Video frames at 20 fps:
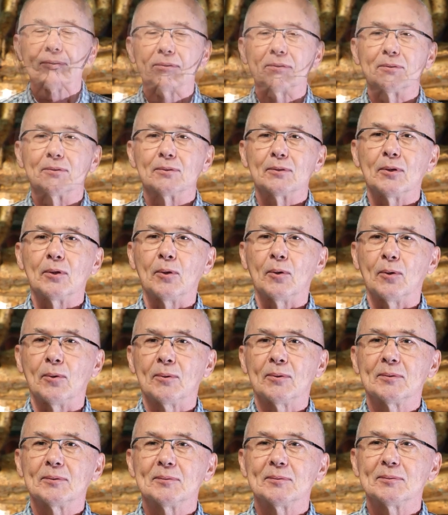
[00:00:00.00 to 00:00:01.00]

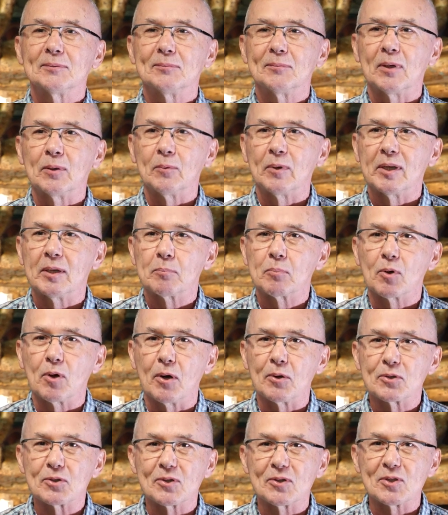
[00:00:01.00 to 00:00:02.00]
So, when we
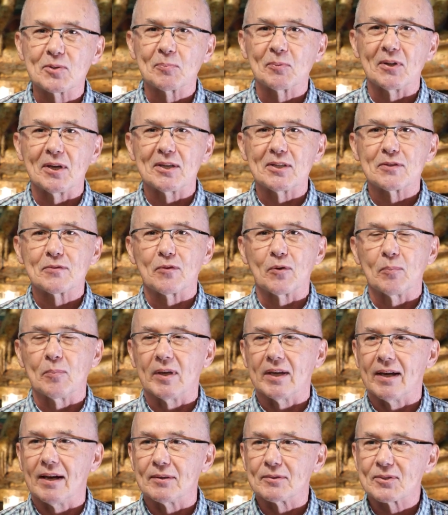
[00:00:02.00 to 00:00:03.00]
approach this place from
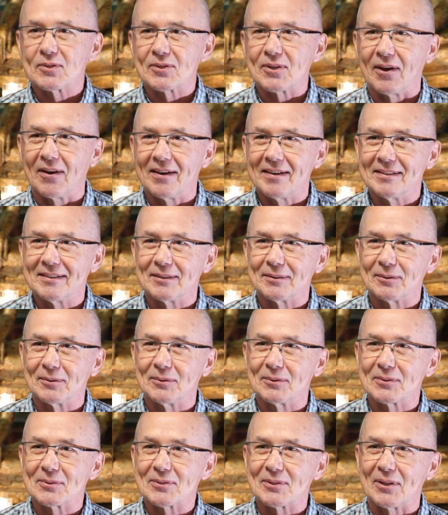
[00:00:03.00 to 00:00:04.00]
the outside, it
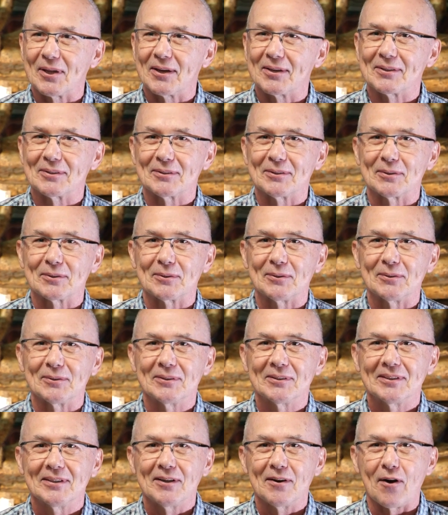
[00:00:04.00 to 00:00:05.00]
looks like a little
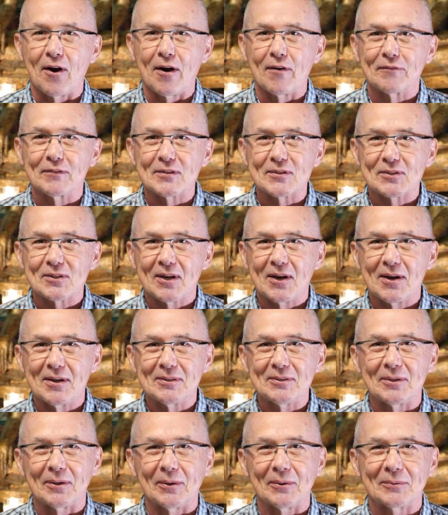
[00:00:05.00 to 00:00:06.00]
office
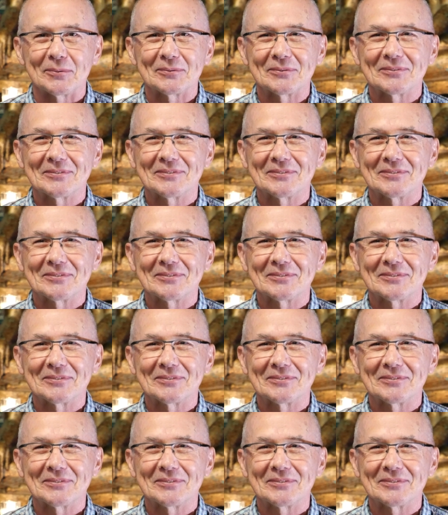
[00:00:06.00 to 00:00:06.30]
condo.